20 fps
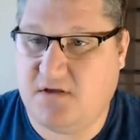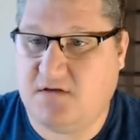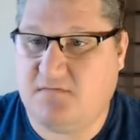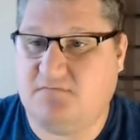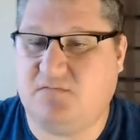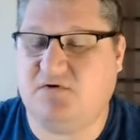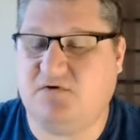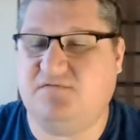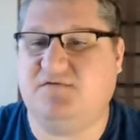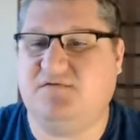
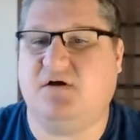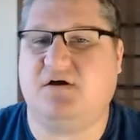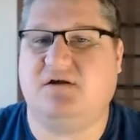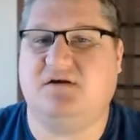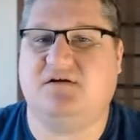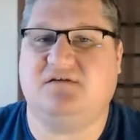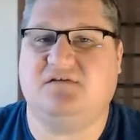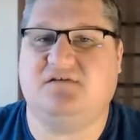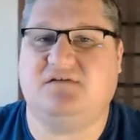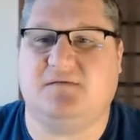moved
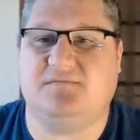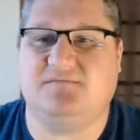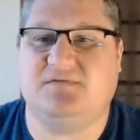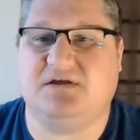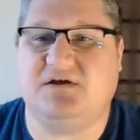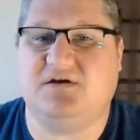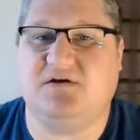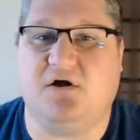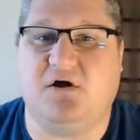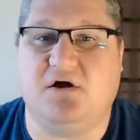on to
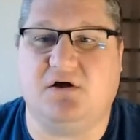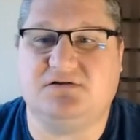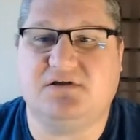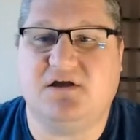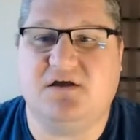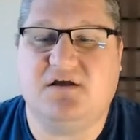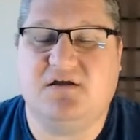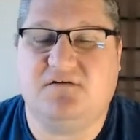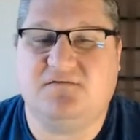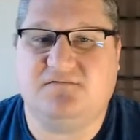something called
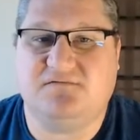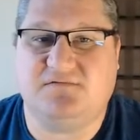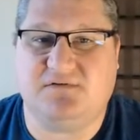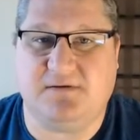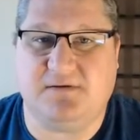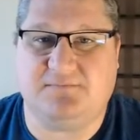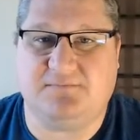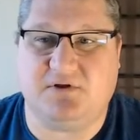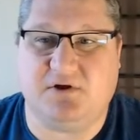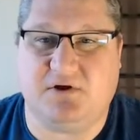
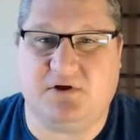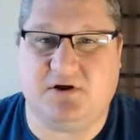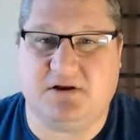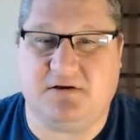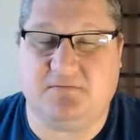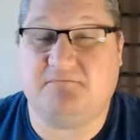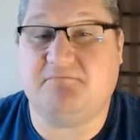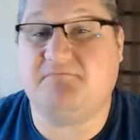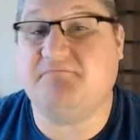Flip Learning.